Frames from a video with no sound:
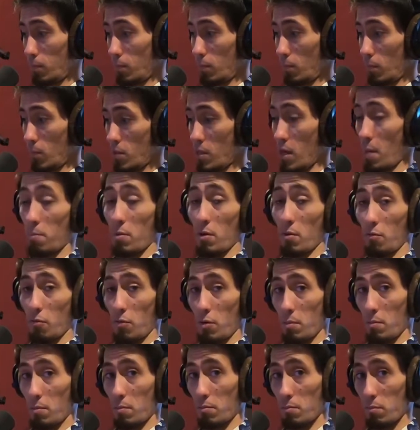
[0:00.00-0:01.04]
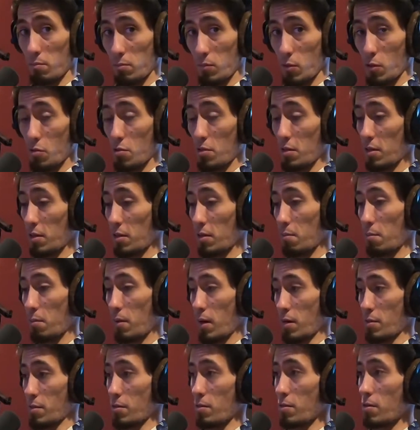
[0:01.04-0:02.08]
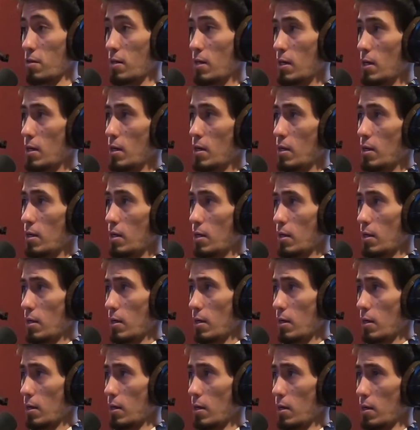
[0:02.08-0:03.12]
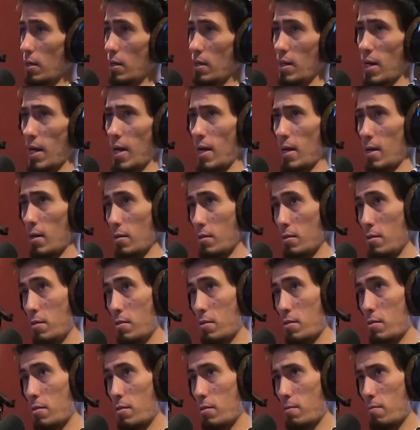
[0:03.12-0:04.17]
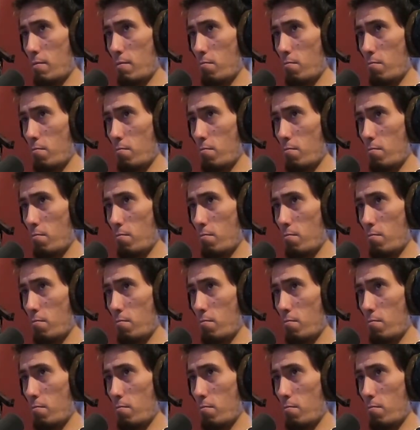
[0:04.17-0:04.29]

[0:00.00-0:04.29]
separate from using a compressor. It adds